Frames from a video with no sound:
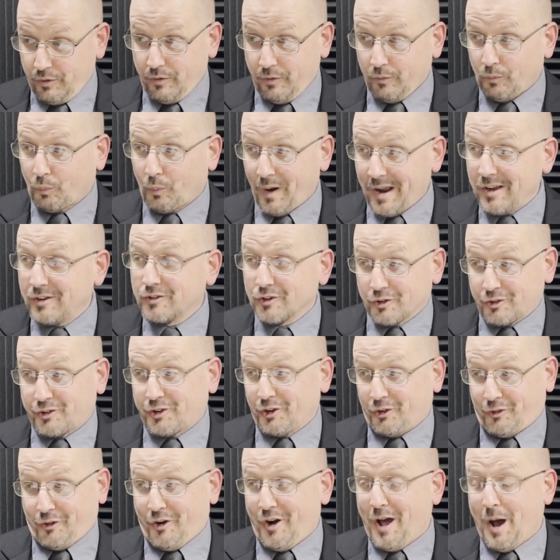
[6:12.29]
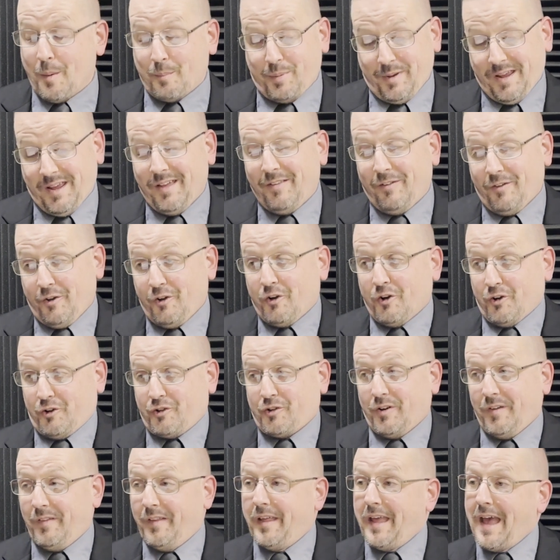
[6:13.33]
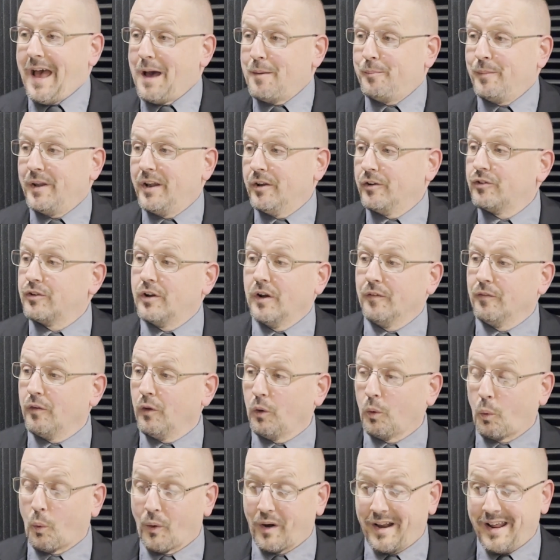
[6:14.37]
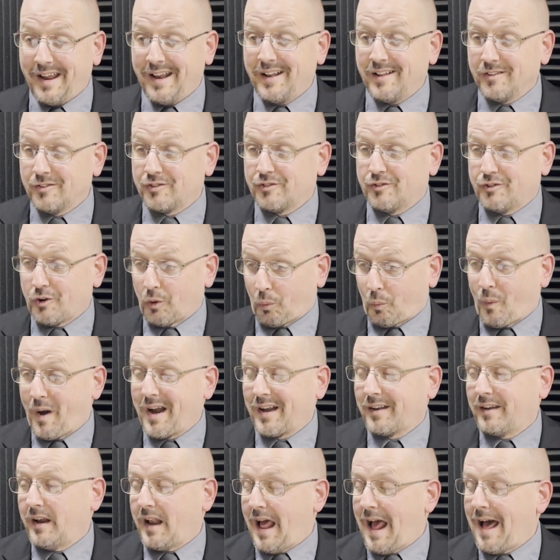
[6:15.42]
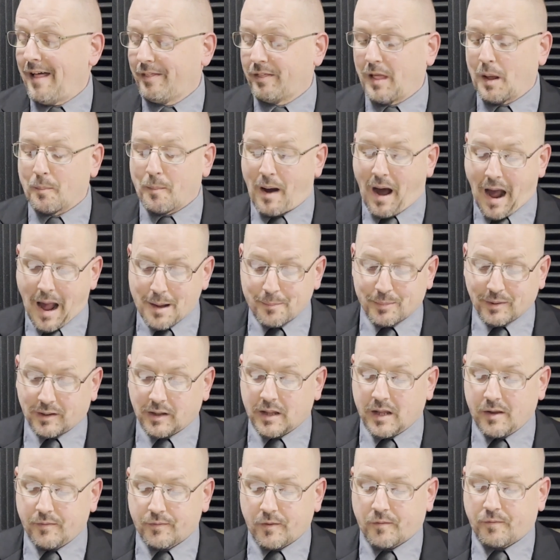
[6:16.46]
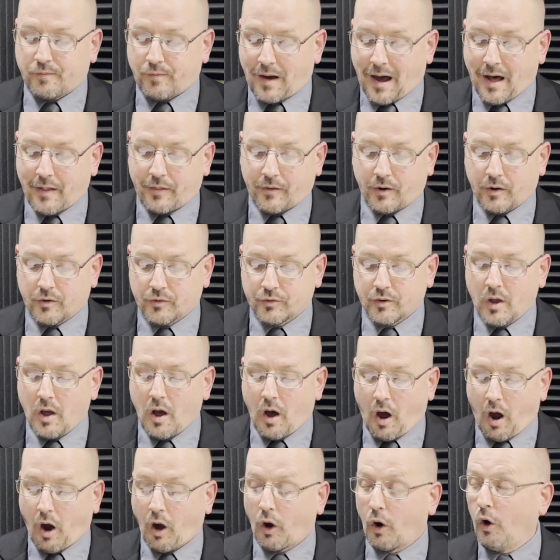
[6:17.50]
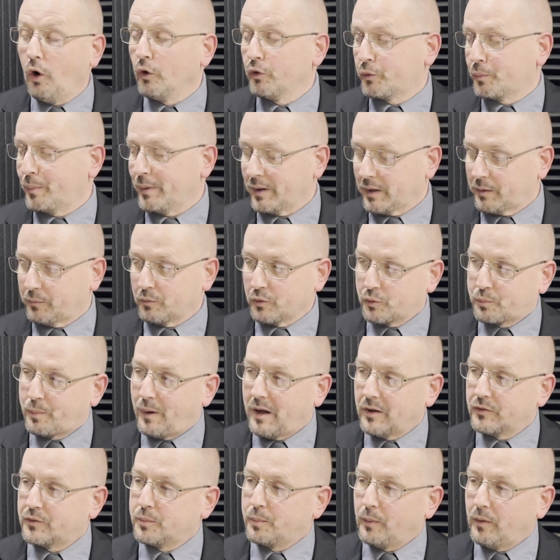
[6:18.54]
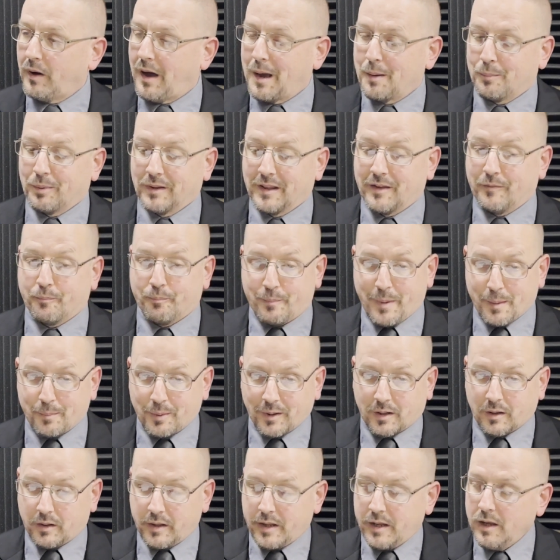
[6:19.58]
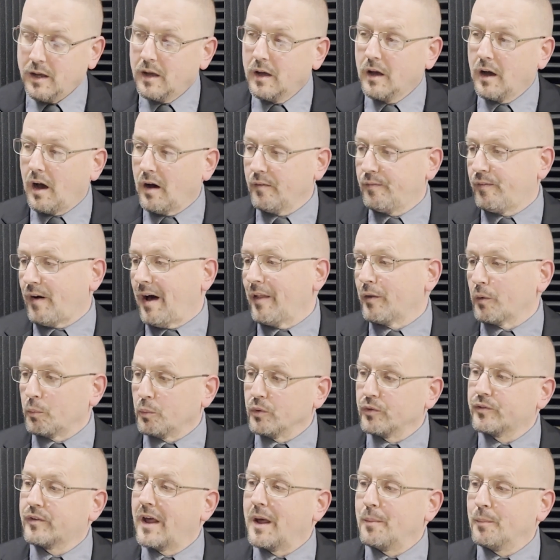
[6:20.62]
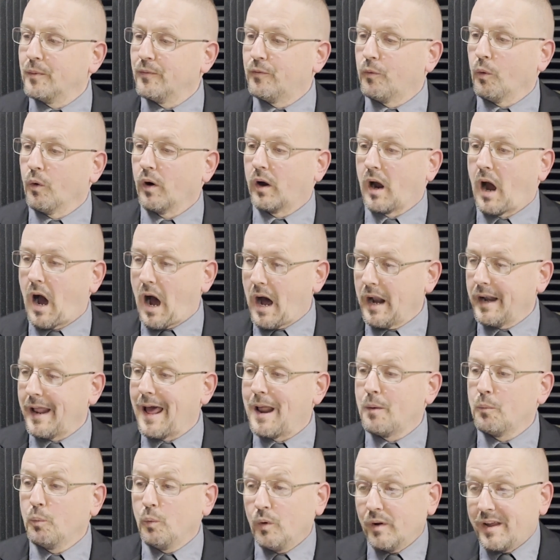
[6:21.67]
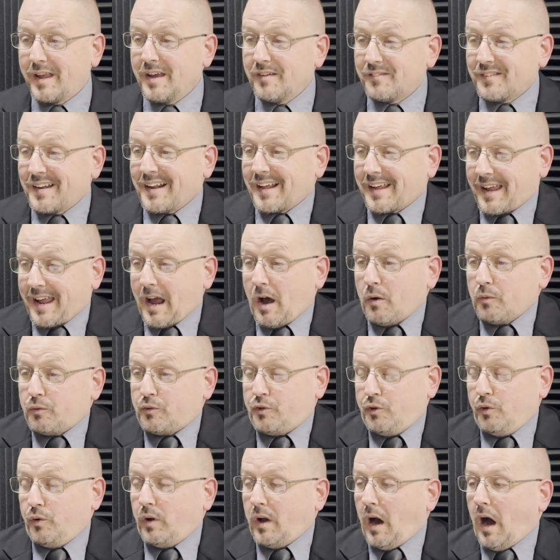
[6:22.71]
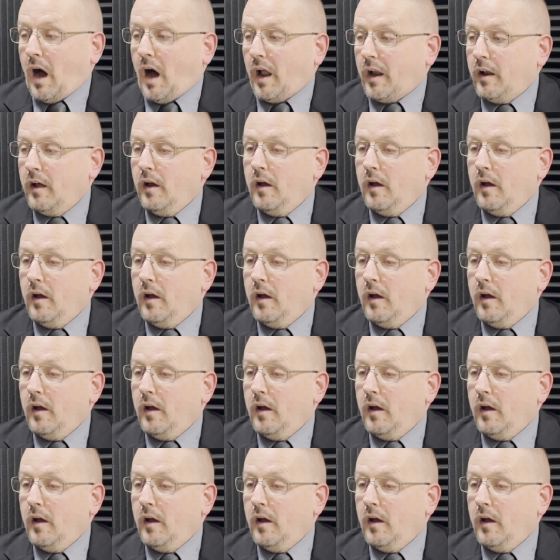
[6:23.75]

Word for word: raise your children up in the nurture and the admonition of the Lord. It is directed at them. I believe fathers are ultimately responsible. I believe biblically, a father will stand before God and will give an account to God